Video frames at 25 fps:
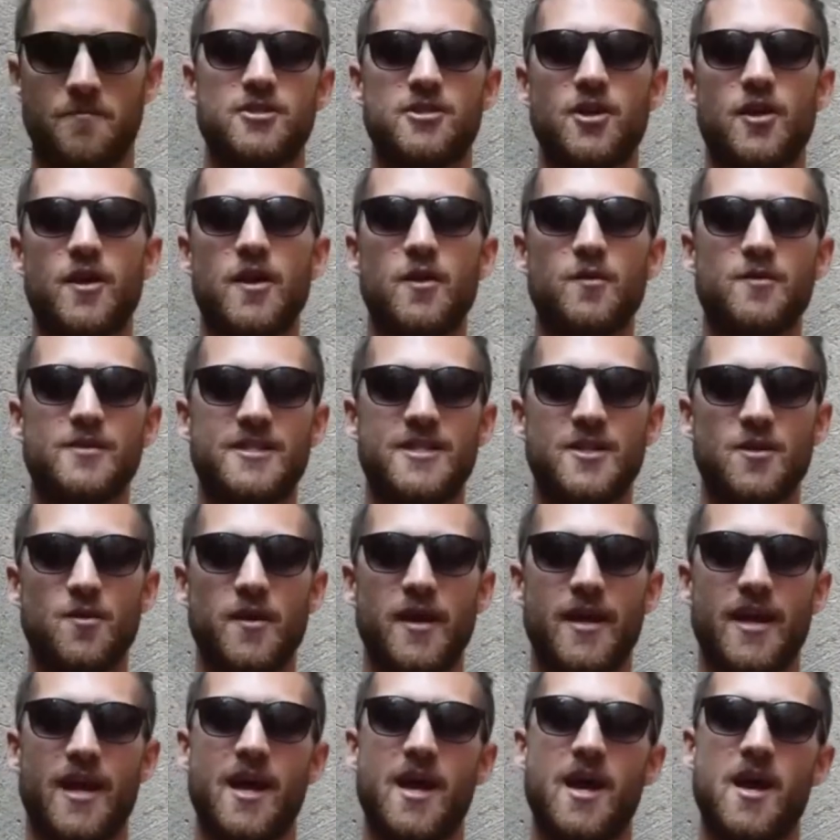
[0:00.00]
So he was
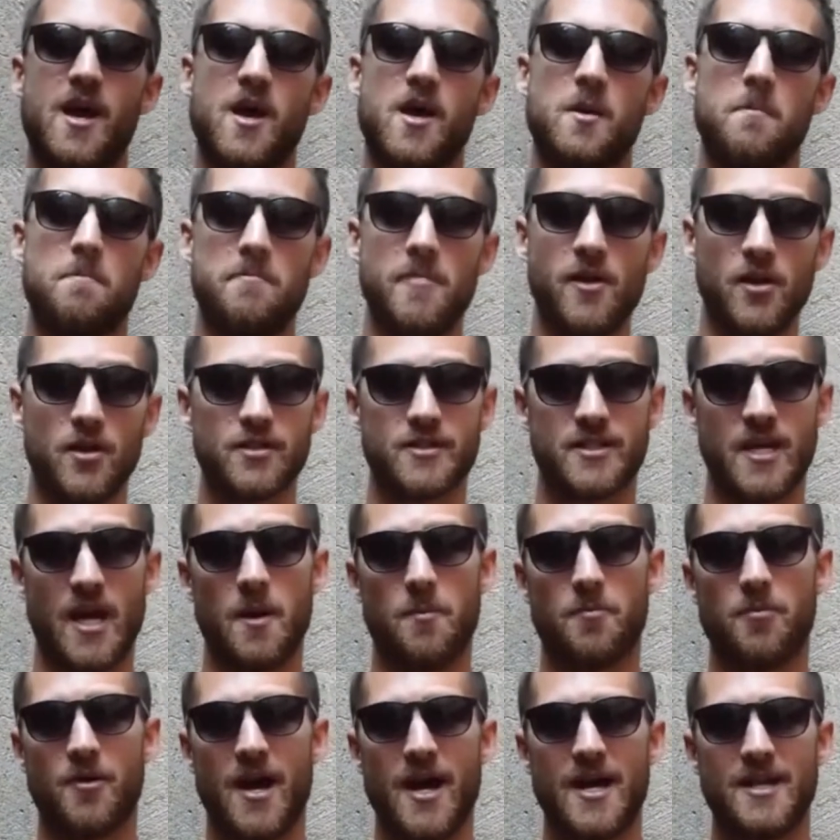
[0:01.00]
doing military
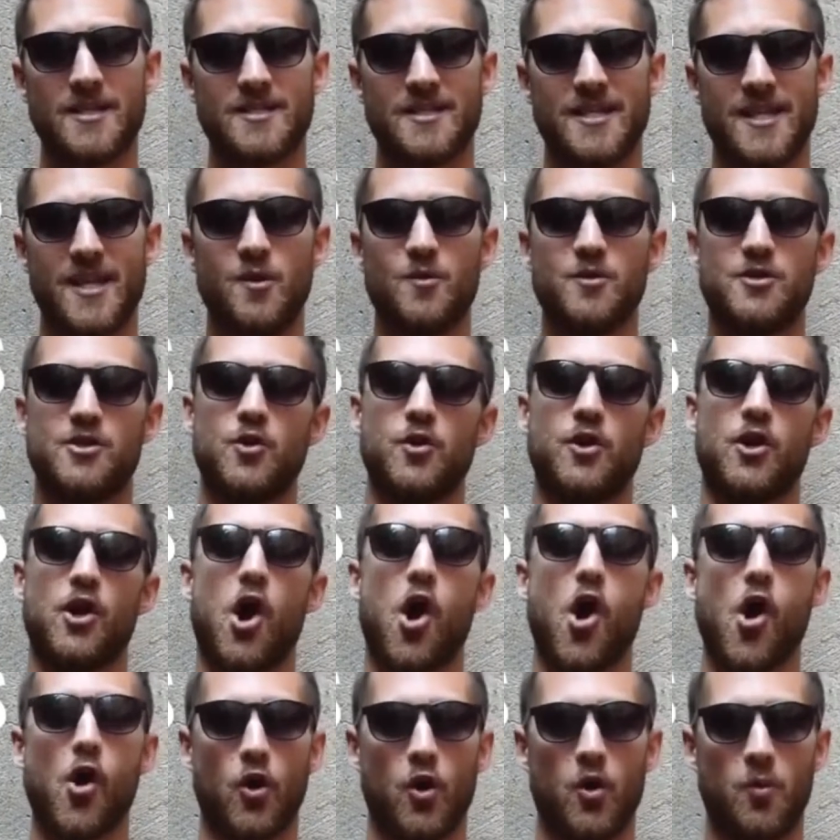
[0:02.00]
press, he was
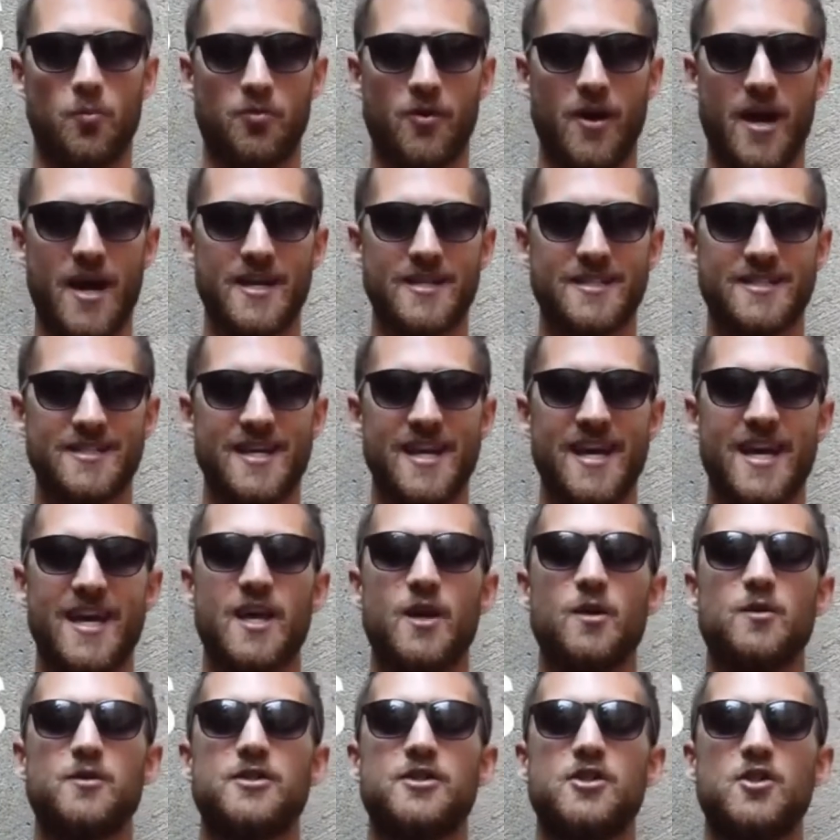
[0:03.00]
doing Arnold press,
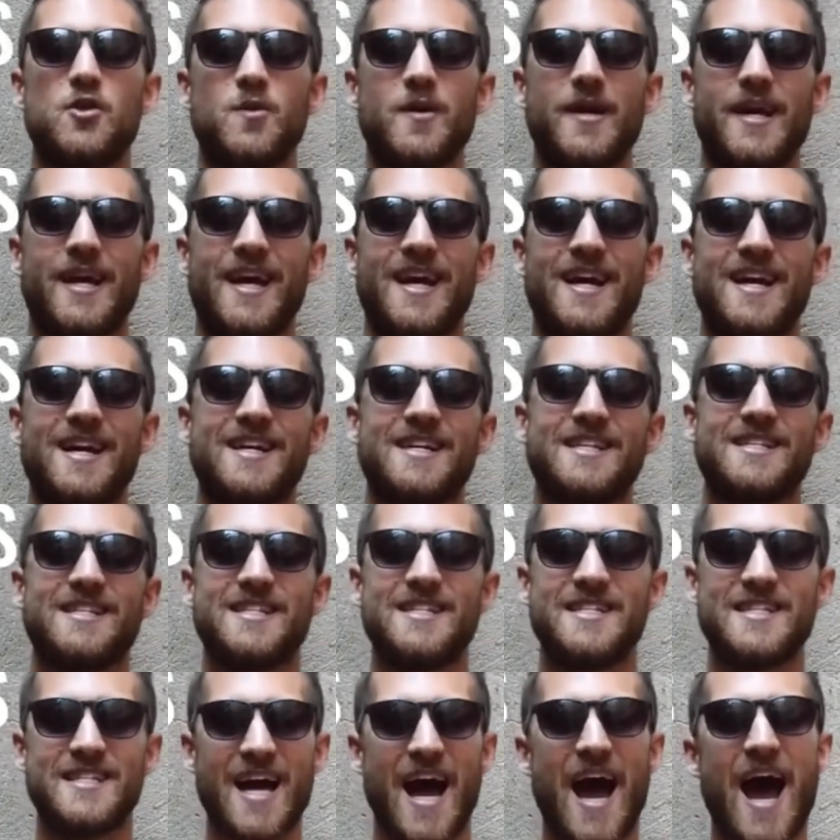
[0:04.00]
he was doing
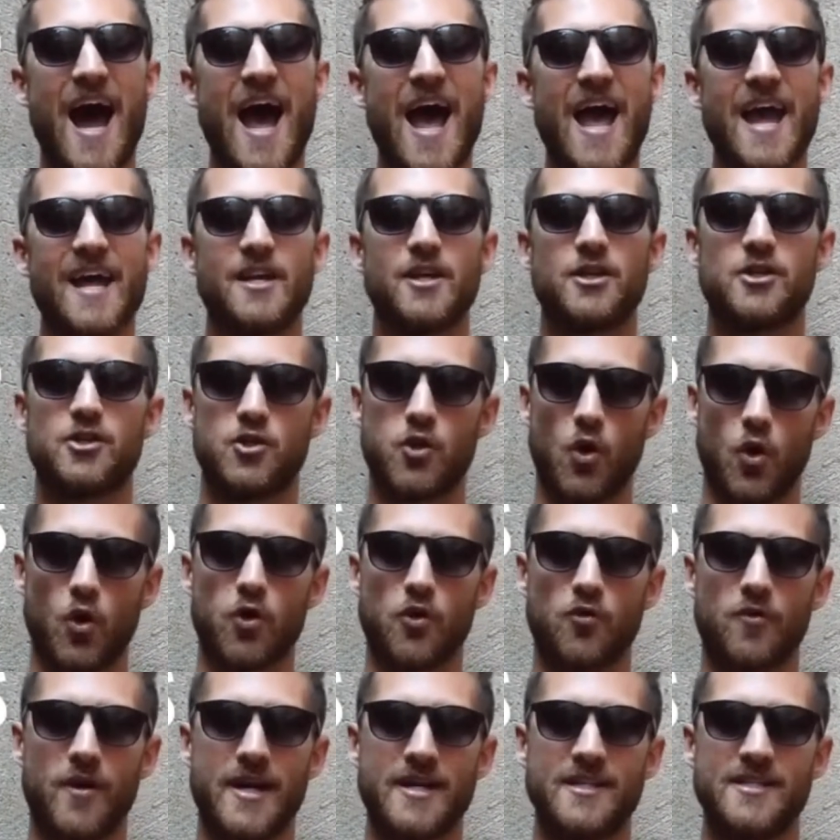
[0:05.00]
side
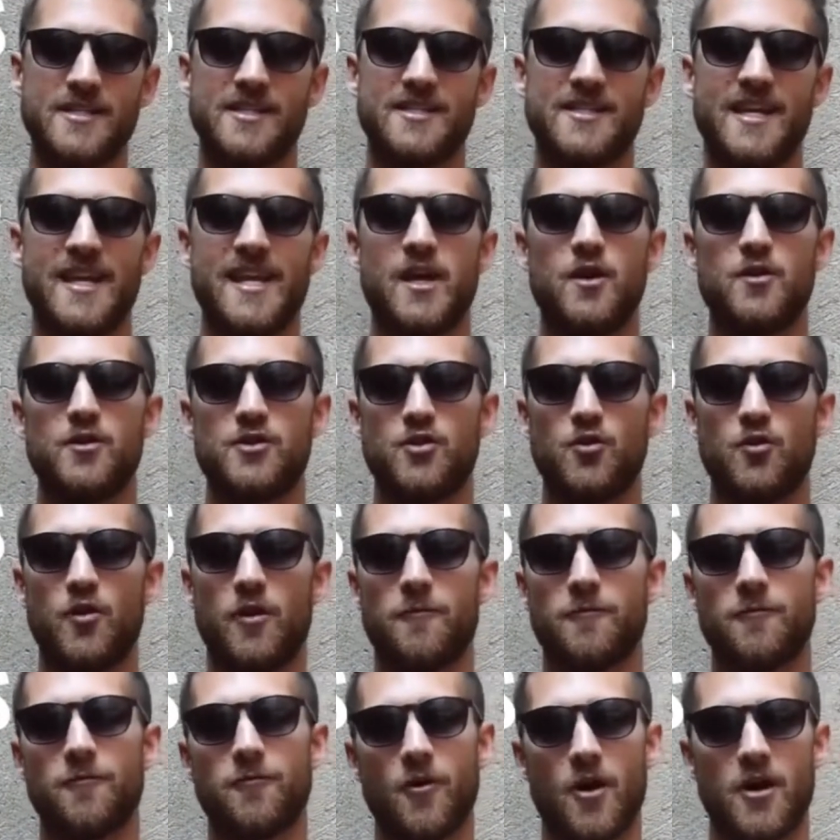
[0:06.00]
shoulder raises, and he was doing
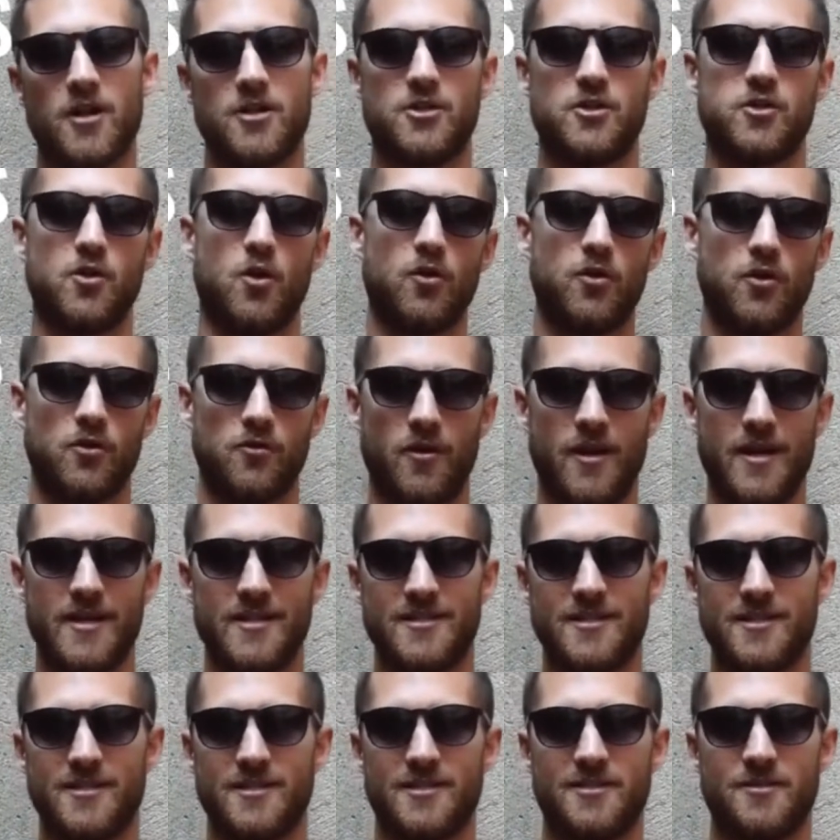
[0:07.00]
front shoulder
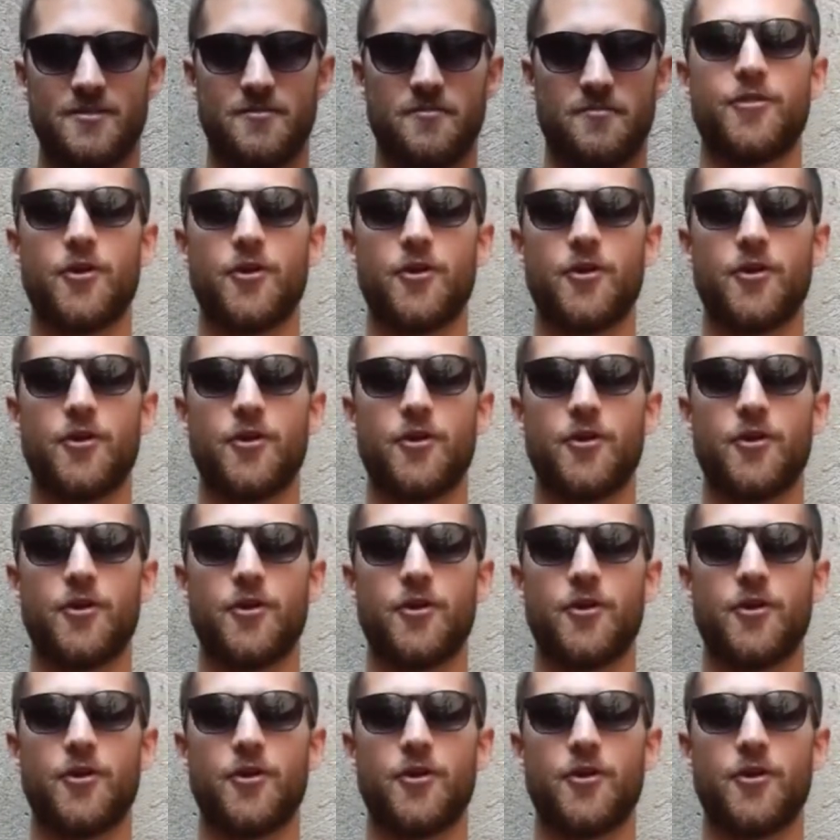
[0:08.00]
raises.